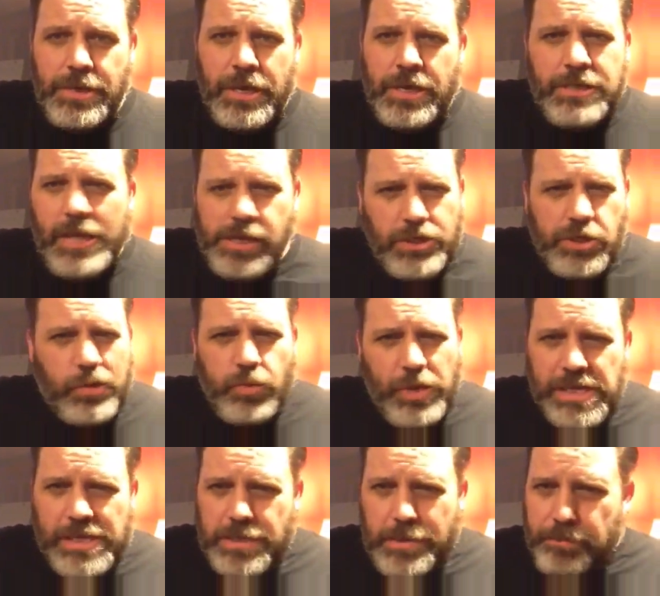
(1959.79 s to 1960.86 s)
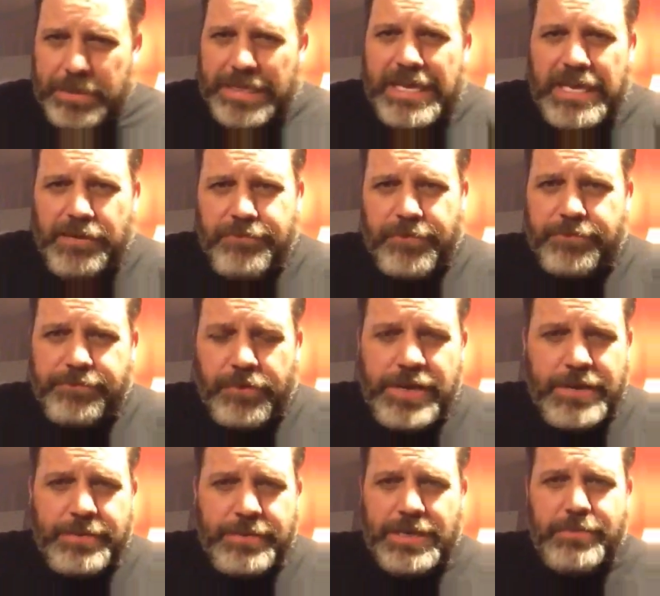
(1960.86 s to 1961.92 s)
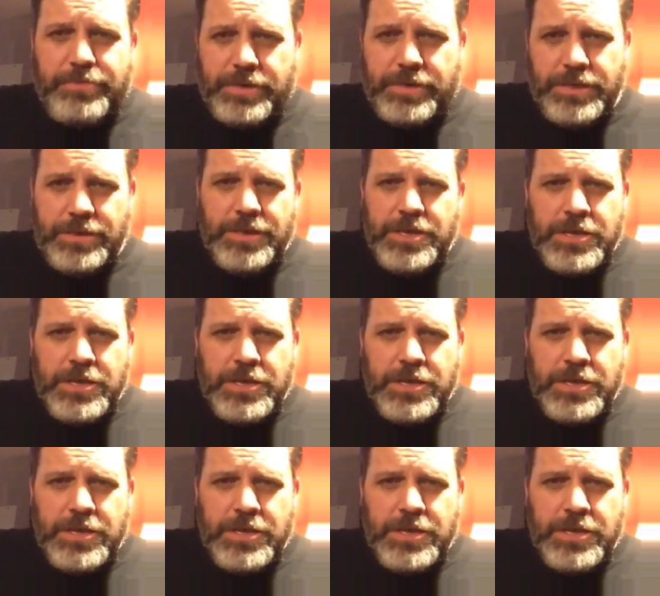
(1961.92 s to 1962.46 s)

And yet you're willing to bleed for freedom and liberty.